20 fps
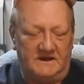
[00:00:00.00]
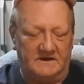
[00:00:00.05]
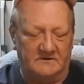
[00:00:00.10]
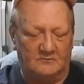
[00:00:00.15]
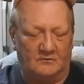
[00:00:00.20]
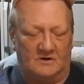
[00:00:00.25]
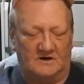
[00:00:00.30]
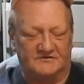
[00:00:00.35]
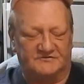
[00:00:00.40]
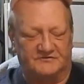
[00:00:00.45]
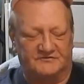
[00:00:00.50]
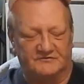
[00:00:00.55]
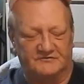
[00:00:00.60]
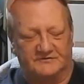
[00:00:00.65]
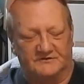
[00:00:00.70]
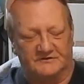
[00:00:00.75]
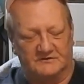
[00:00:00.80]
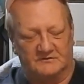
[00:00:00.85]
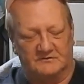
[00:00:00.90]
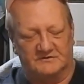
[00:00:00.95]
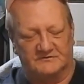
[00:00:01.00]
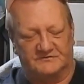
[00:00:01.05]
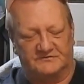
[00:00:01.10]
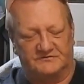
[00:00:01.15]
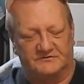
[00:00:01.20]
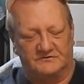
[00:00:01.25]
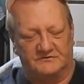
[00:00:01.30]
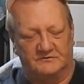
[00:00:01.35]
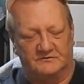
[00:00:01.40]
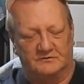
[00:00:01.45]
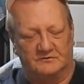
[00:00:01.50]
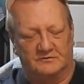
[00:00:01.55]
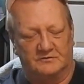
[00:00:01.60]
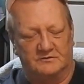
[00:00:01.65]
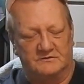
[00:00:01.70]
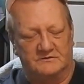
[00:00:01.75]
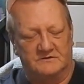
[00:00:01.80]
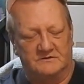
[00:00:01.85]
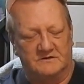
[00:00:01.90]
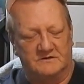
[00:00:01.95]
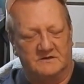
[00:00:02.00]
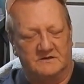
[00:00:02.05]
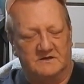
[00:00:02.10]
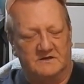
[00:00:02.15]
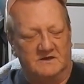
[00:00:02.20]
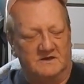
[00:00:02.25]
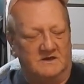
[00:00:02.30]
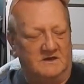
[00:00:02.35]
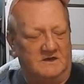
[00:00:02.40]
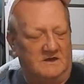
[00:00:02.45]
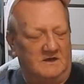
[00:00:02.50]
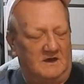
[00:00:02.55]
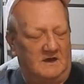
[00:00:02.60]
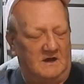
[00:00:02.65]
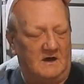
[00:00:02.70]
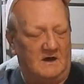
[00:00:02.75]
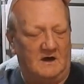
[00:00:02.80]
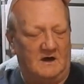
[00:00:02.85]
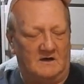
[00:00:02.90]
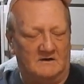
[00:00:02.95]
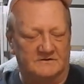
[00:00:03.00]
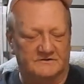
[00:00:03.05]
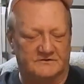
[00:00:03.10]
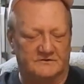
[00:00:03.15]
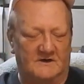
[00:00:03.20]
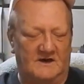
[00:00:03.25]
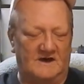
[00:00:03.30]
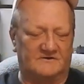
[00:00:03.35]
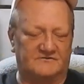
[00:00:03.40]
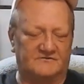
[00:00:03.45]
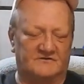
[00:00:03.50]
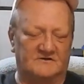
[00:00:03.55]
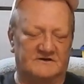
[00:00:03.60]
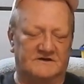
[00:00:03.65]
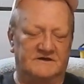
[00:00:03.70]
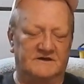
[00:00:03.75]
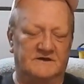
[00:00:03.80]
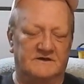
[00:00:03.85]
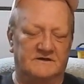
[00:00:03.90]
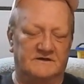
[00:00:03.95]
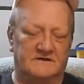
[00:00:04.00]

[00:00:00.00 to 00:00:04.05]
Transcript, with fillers: And what you do is you uh, you actually